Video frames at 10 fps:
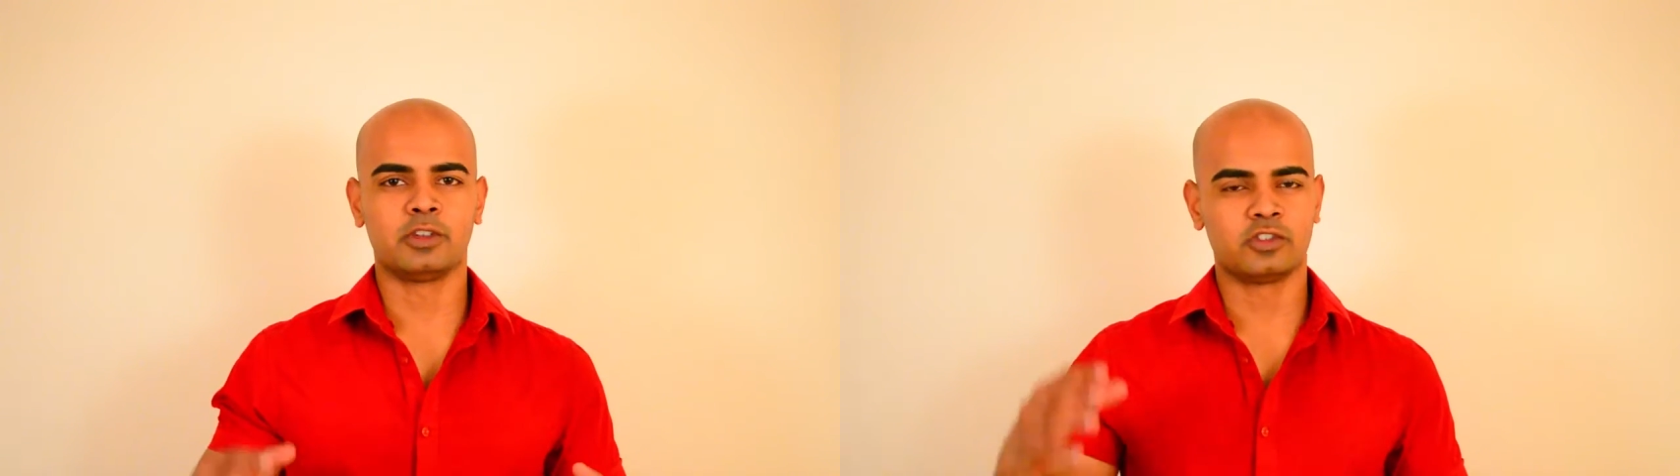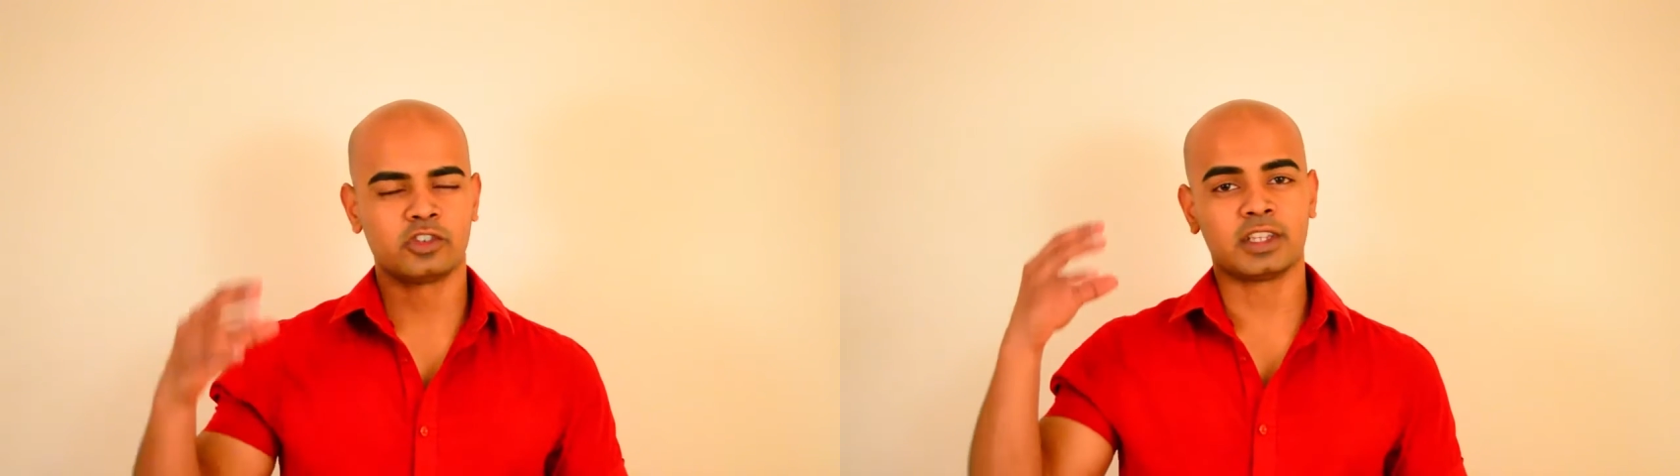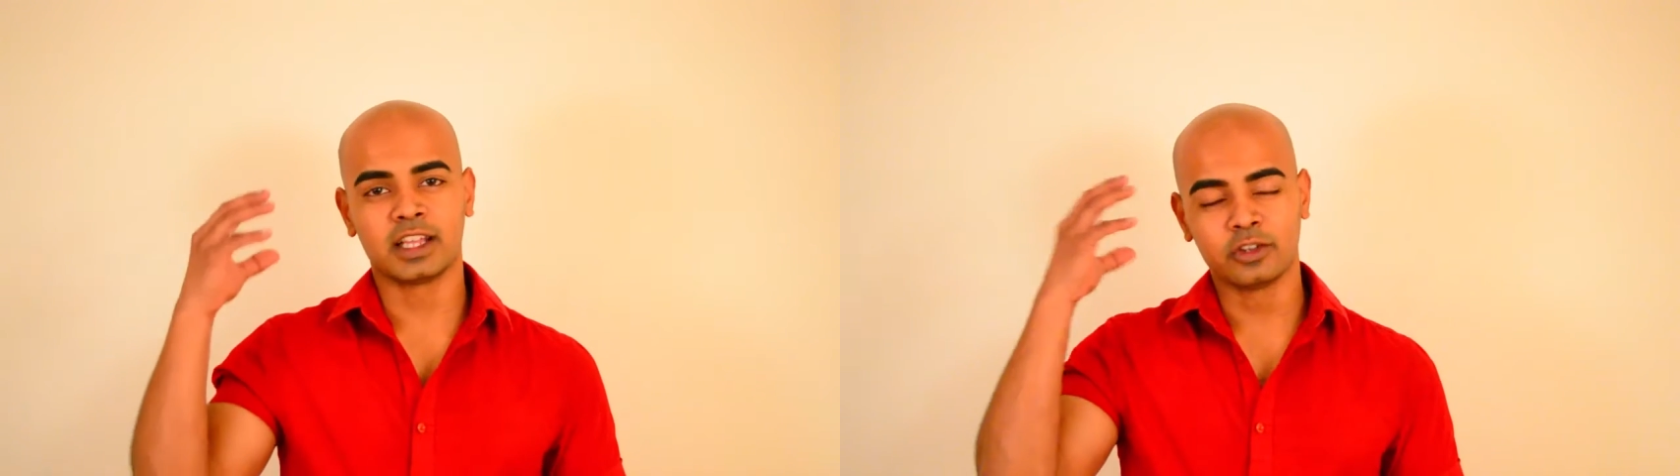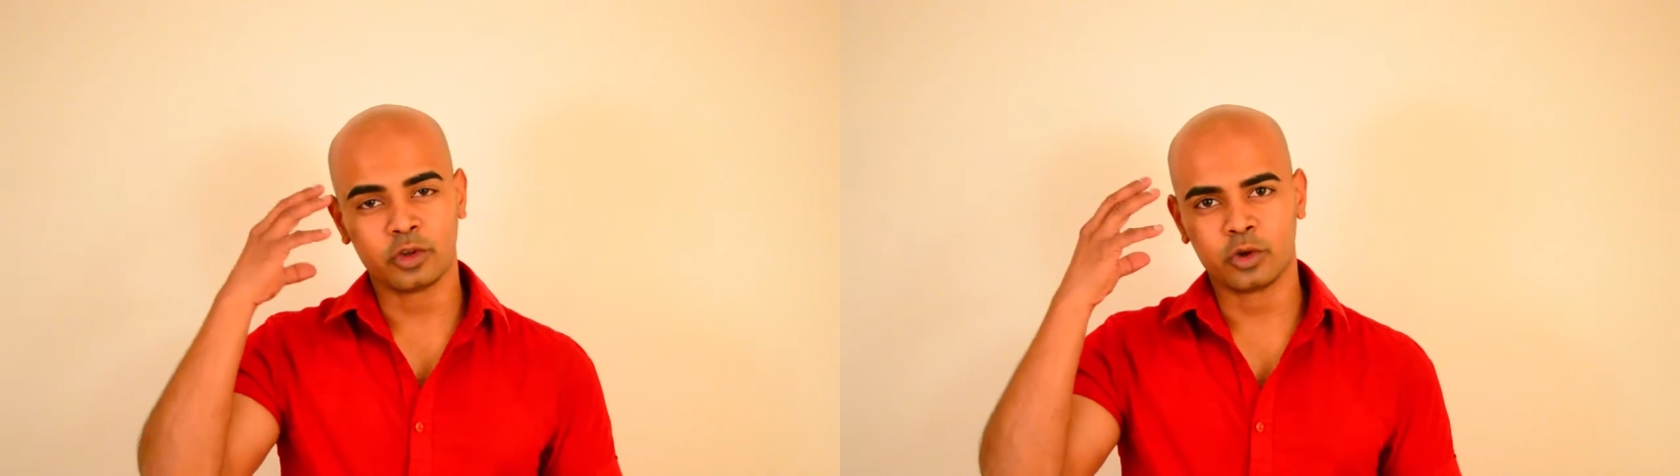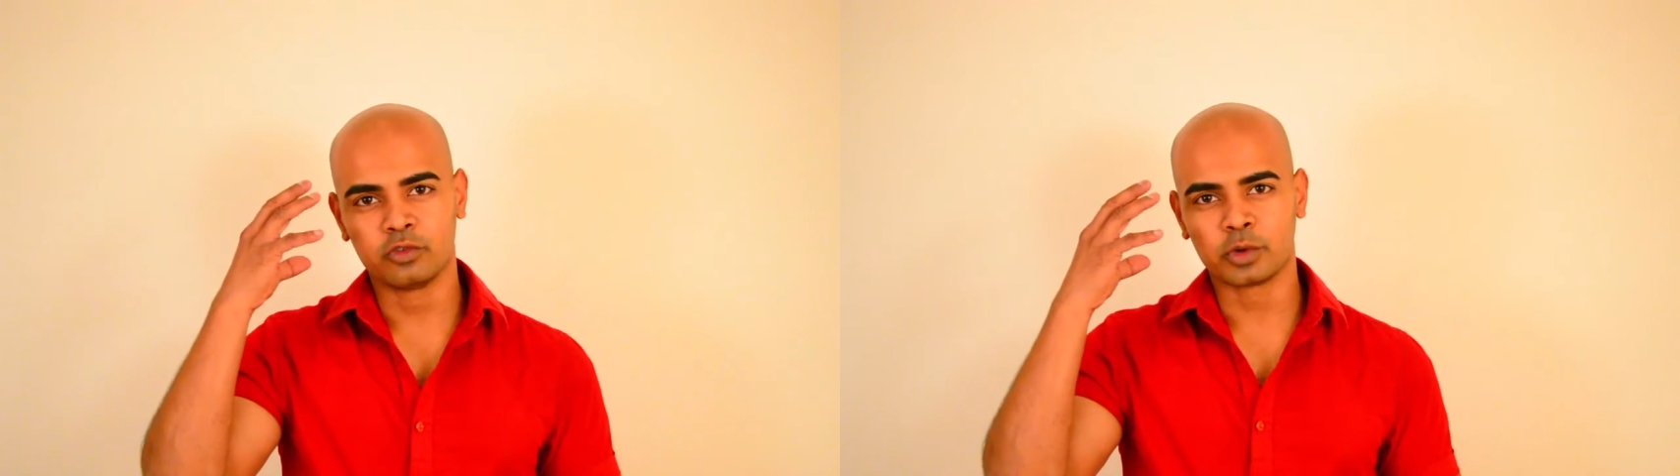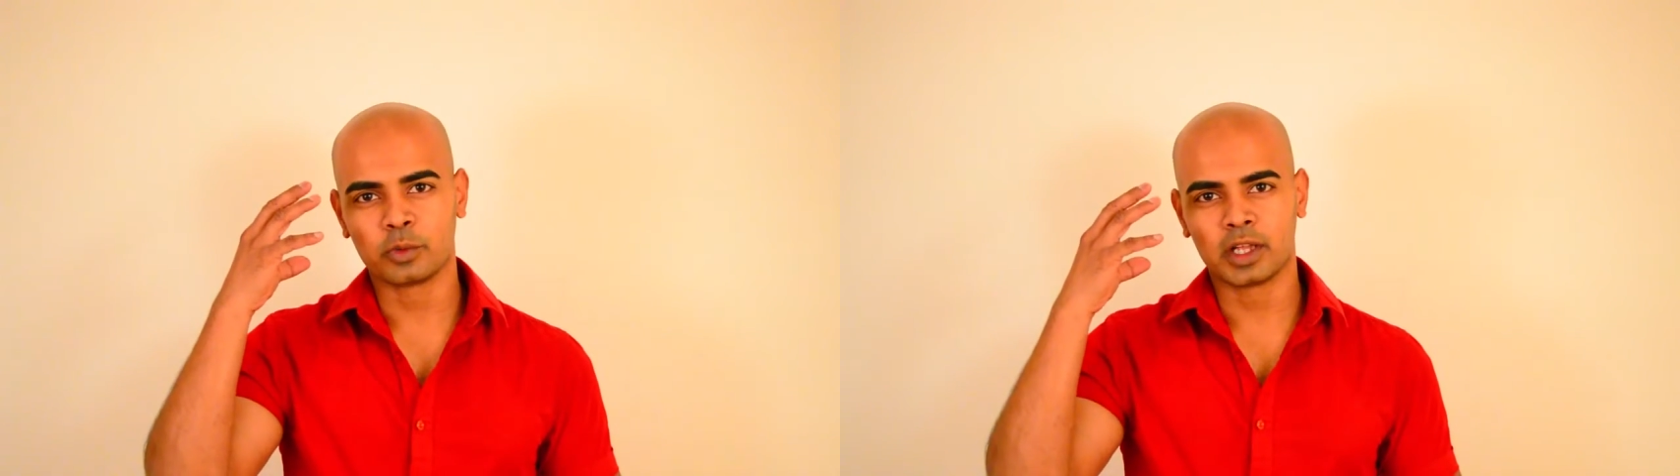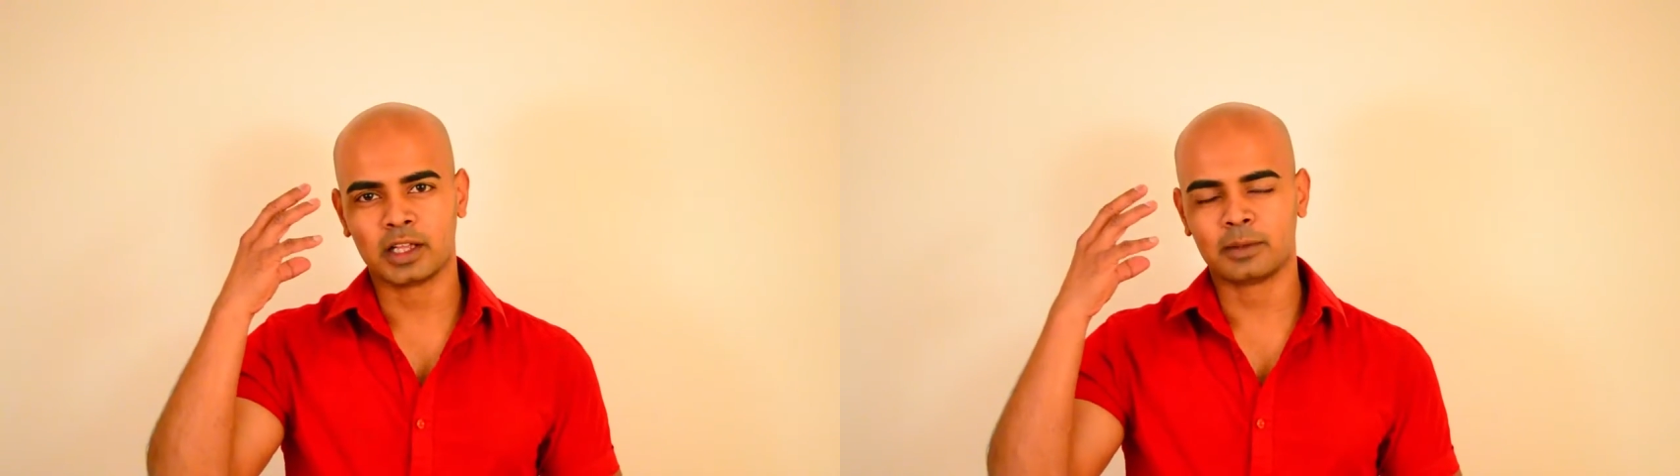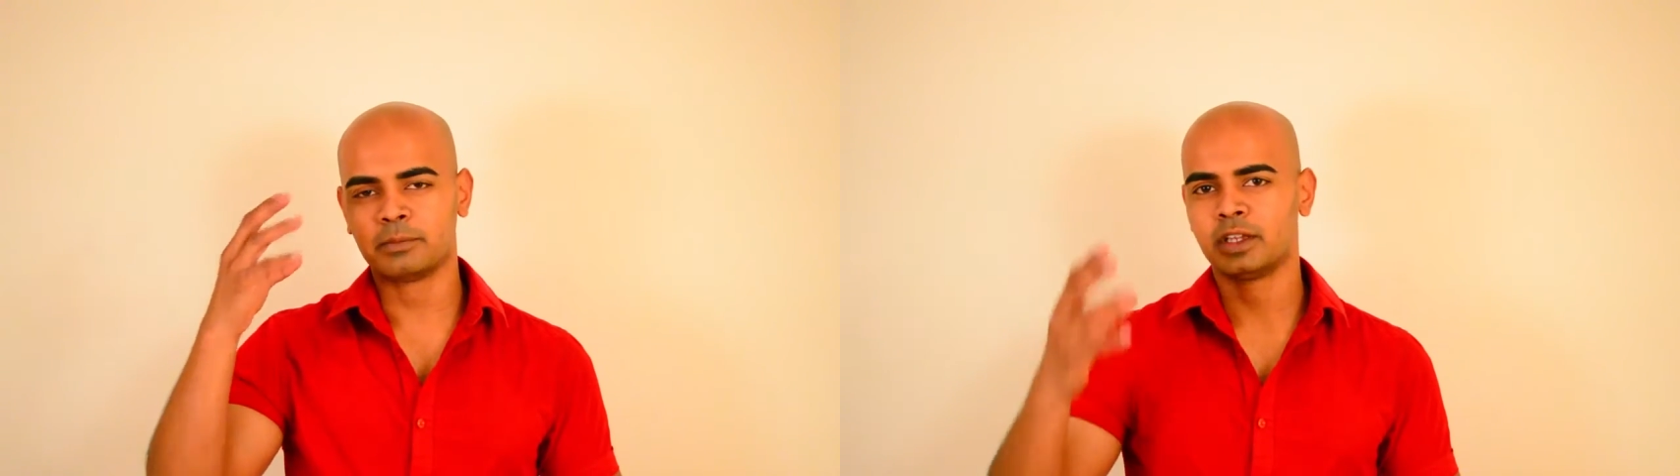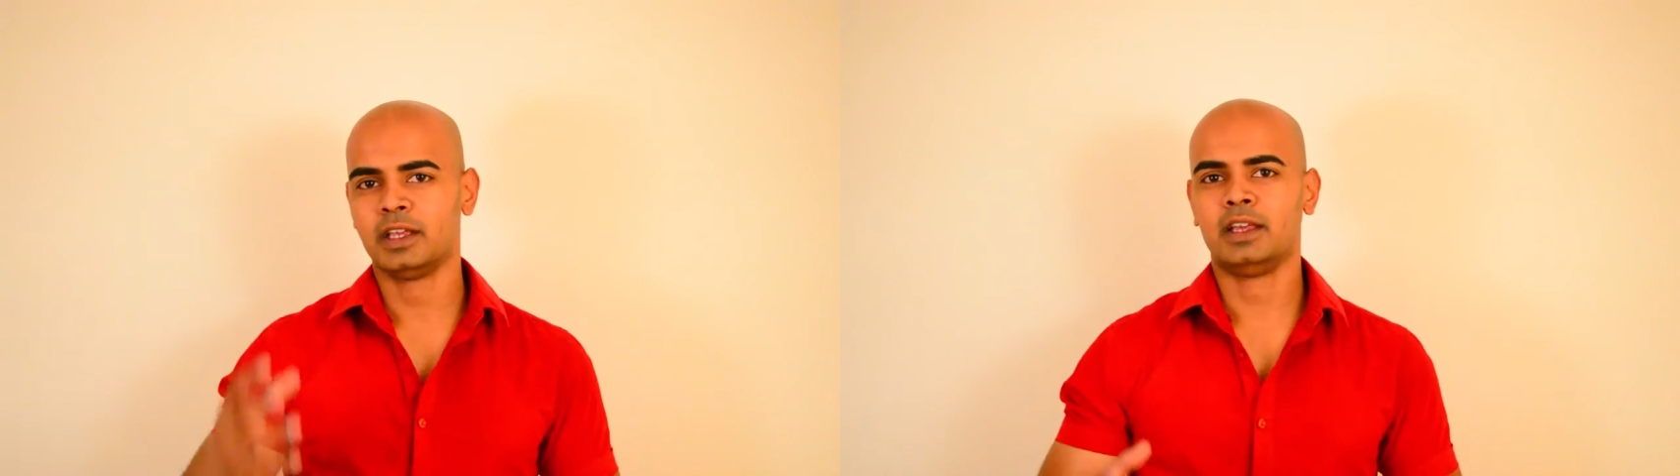because you're going to get a little overwhelmed.